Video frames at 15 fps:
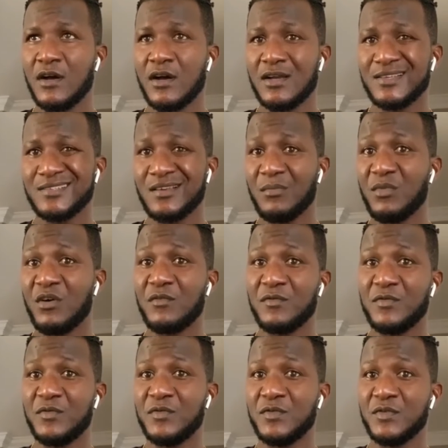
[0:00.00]
some of
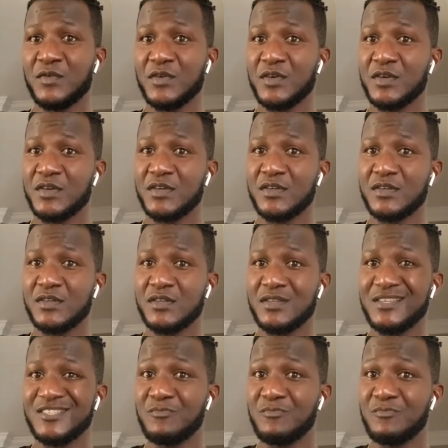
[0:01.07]
his